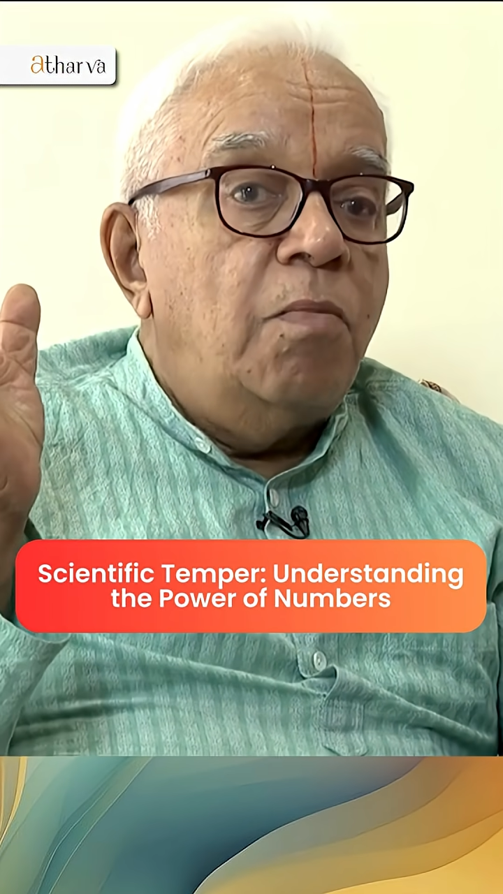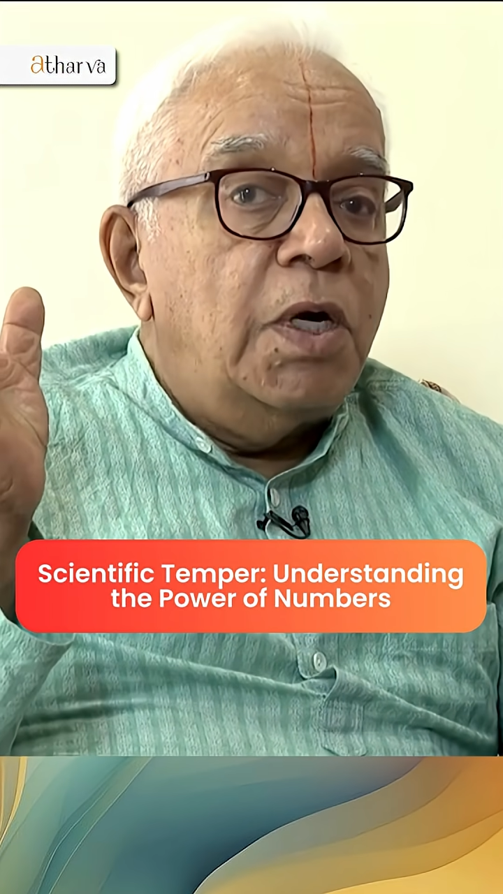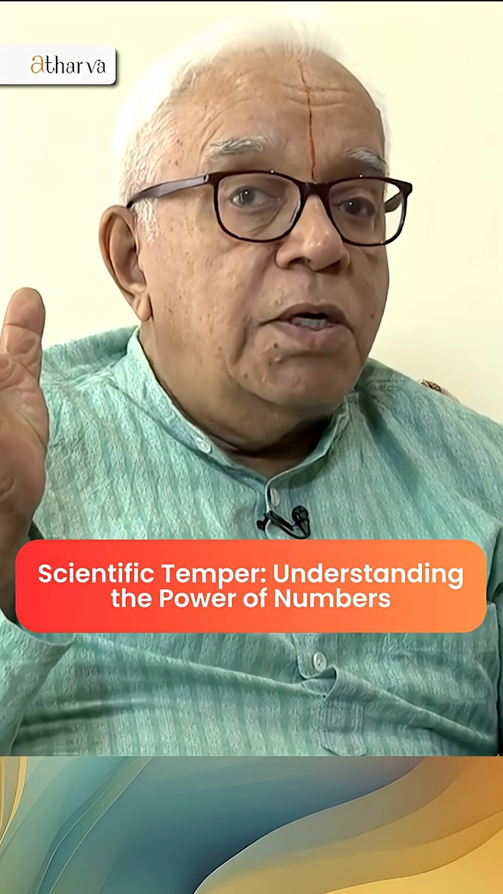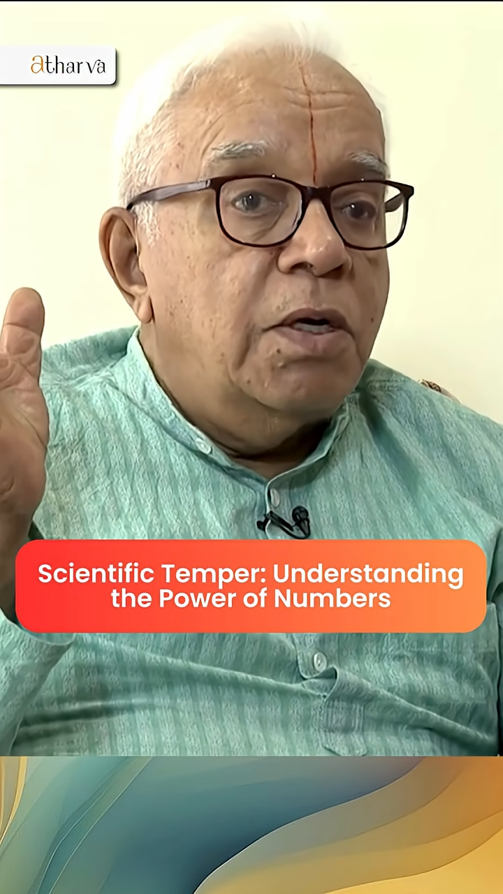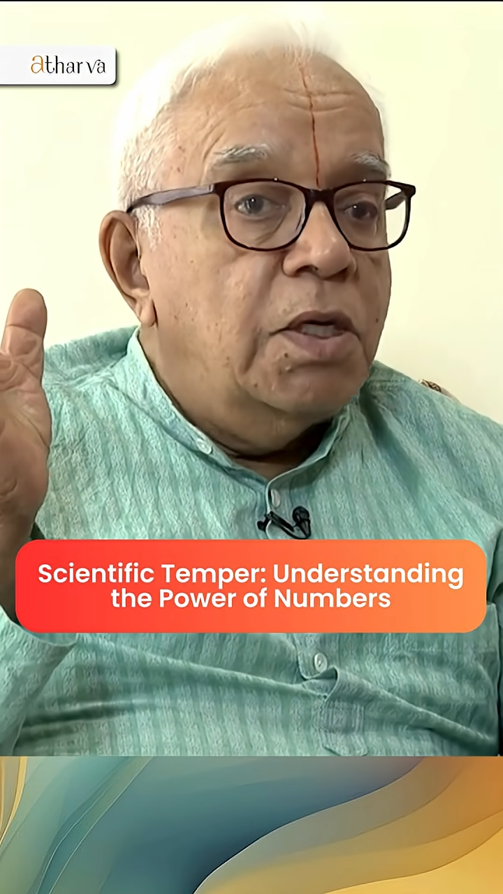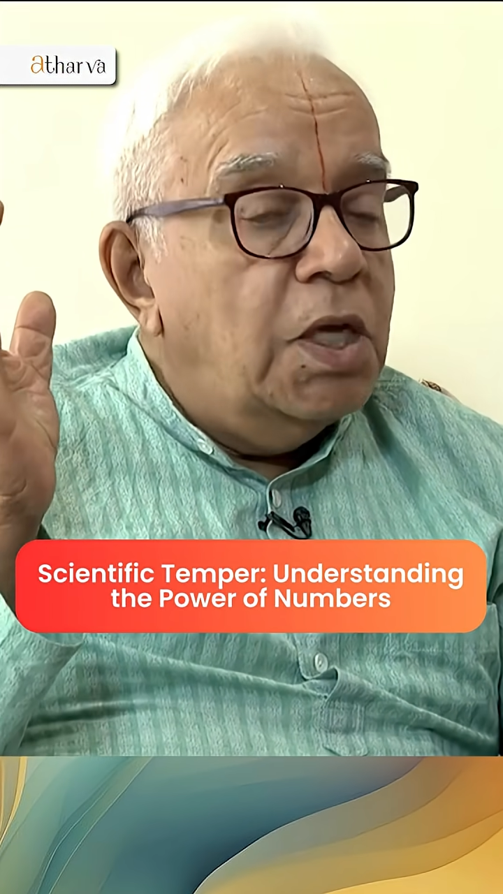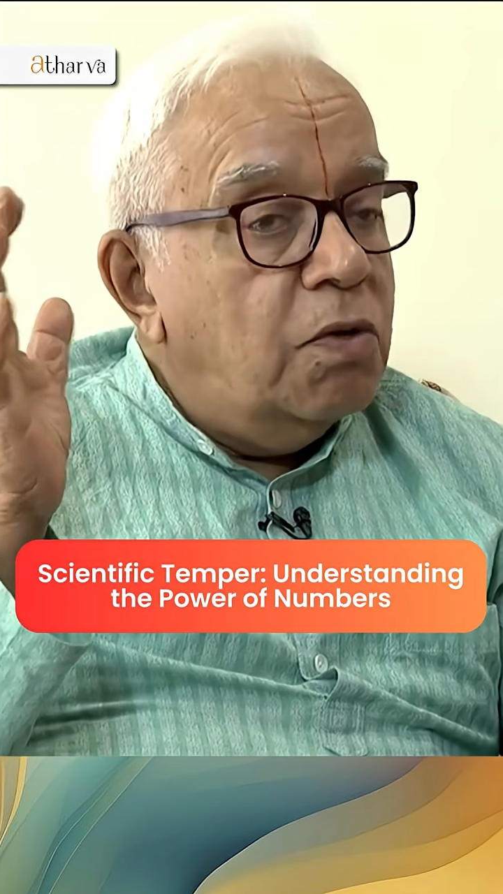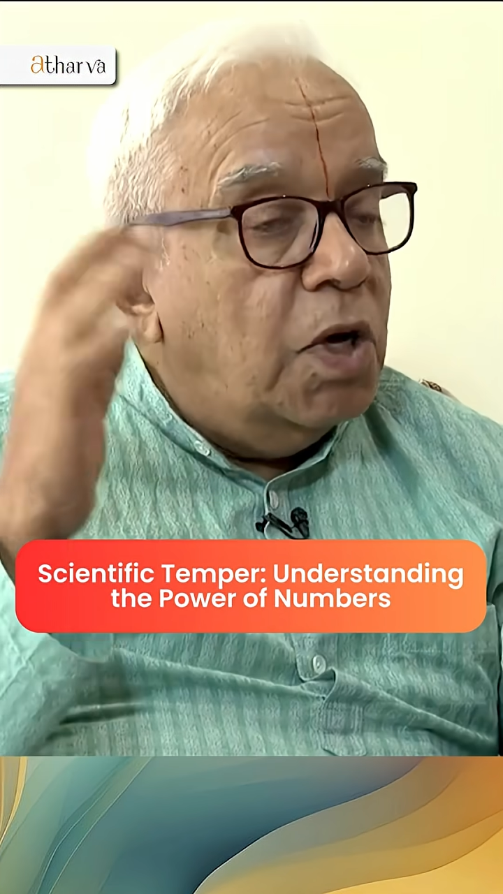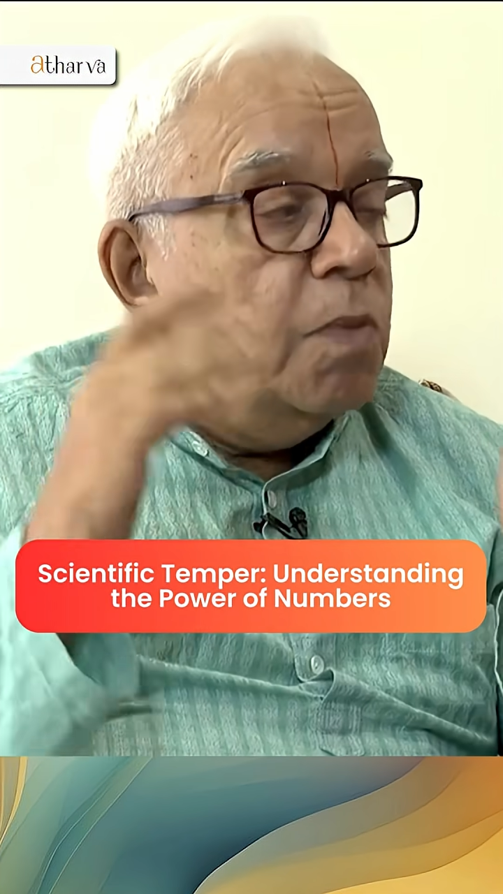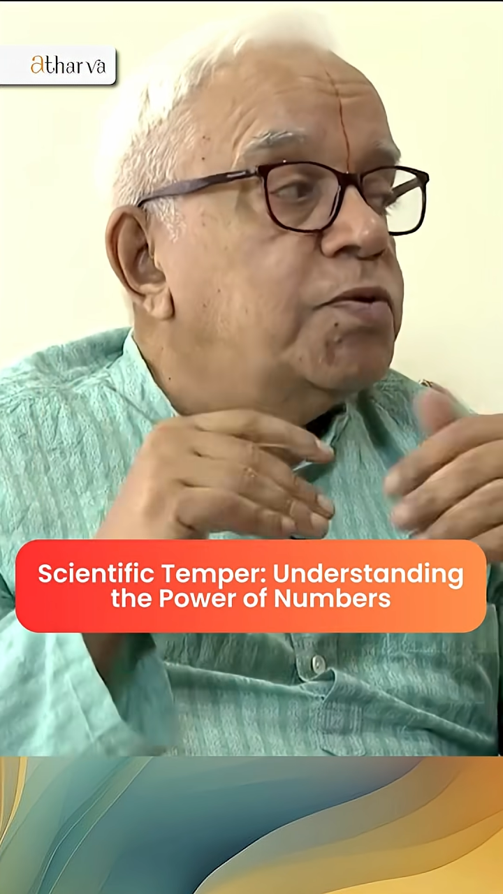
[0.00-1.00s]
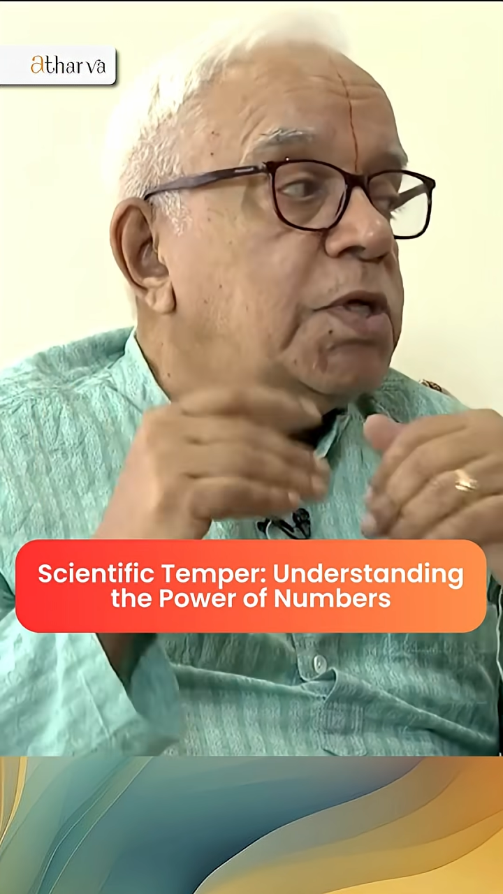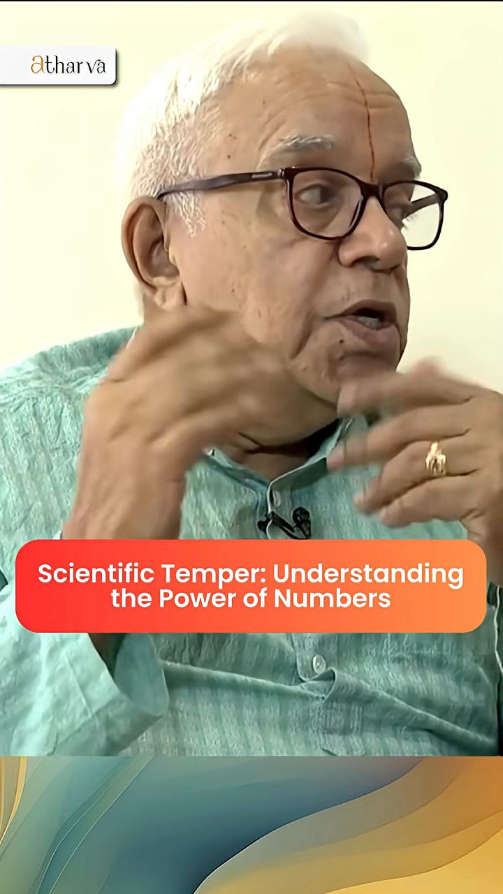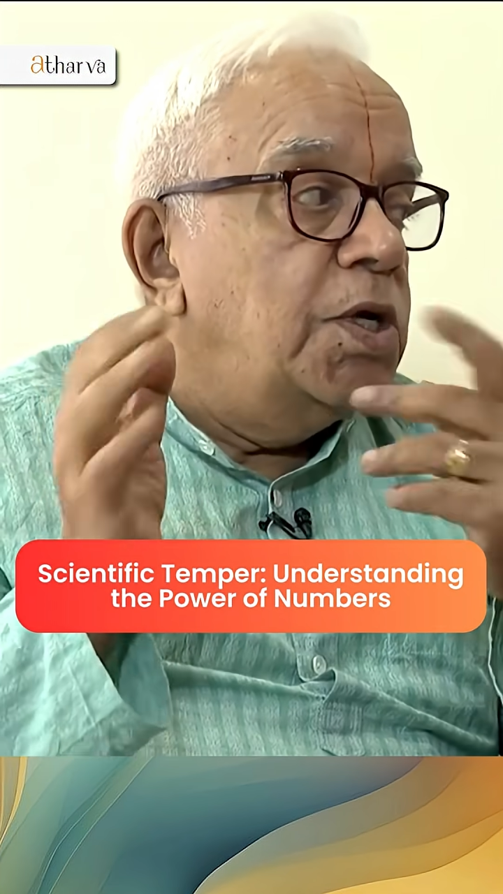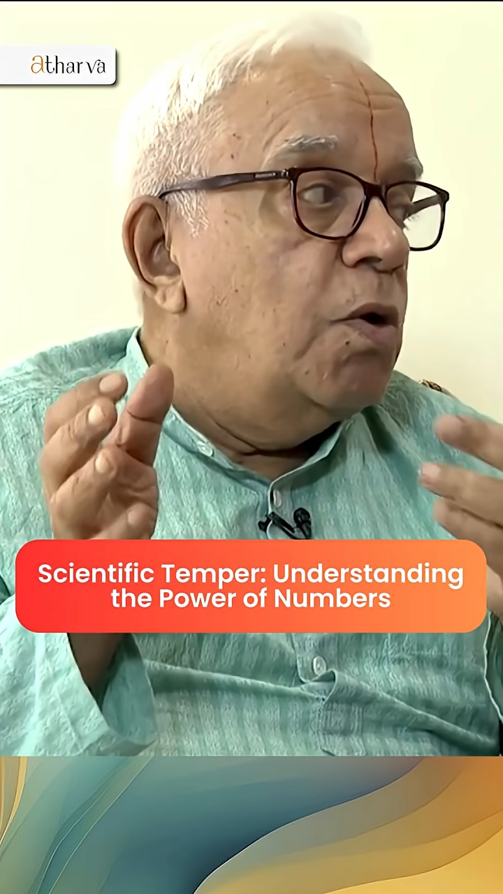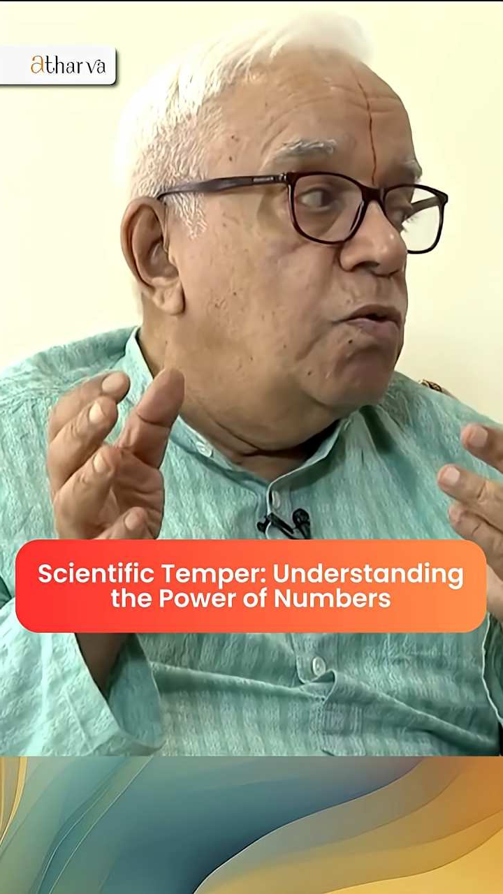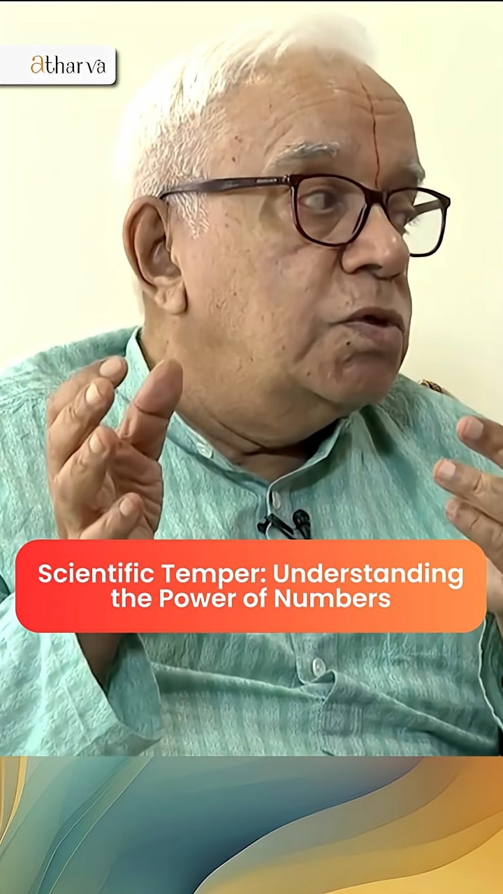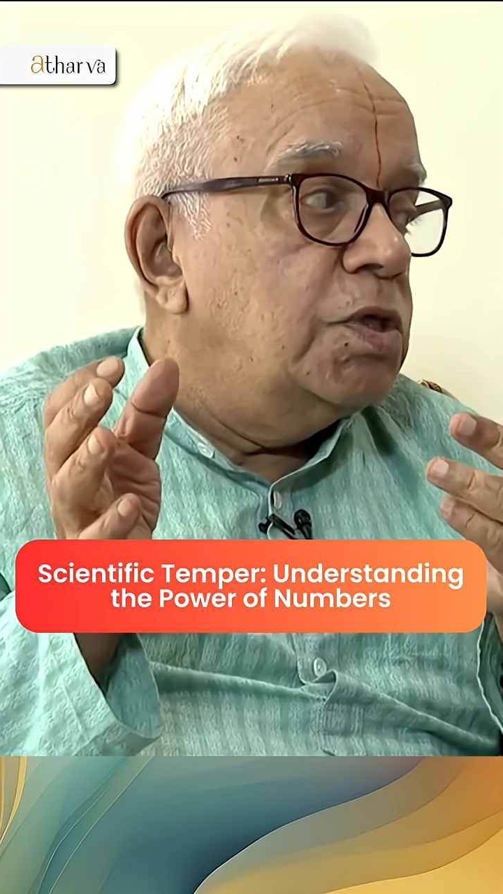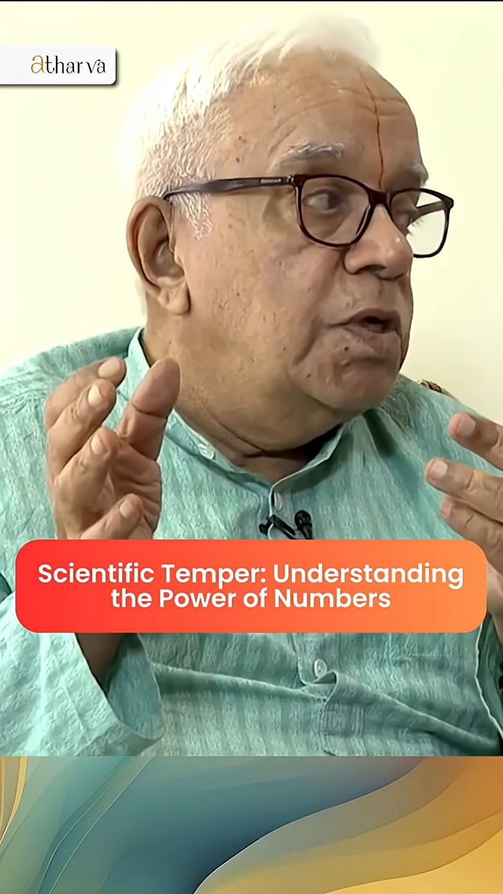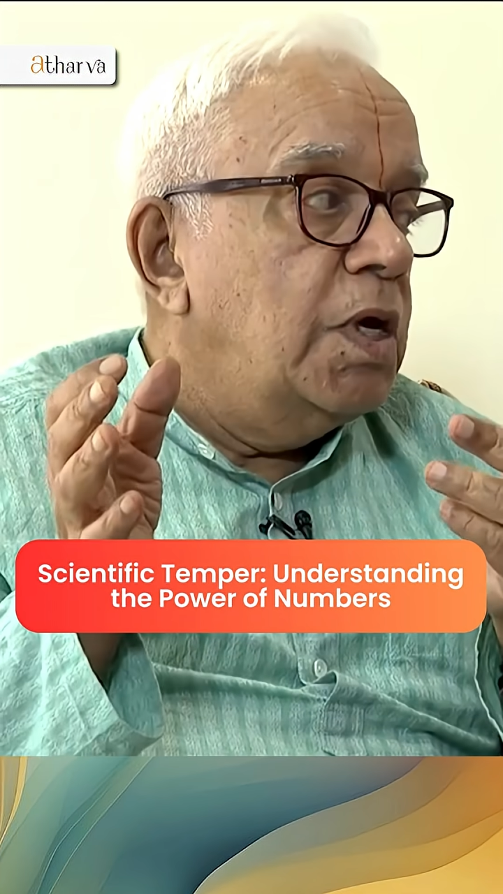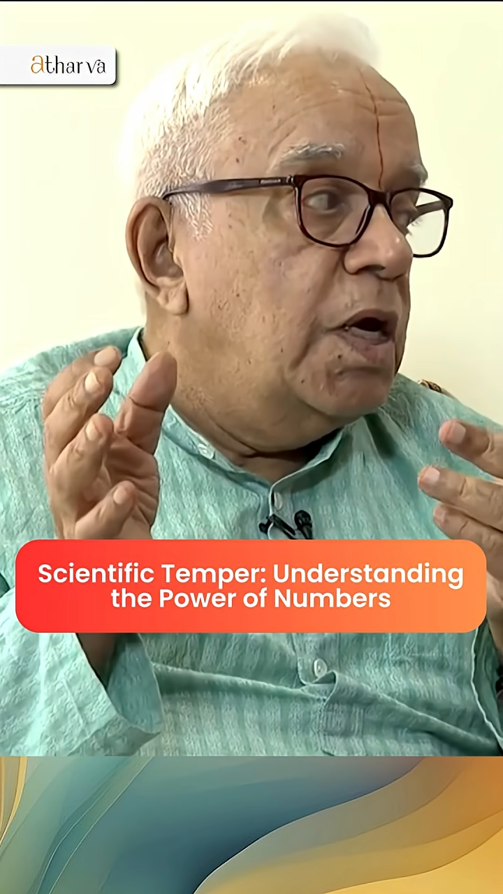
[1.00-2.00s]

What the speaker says: But there were ups and downs.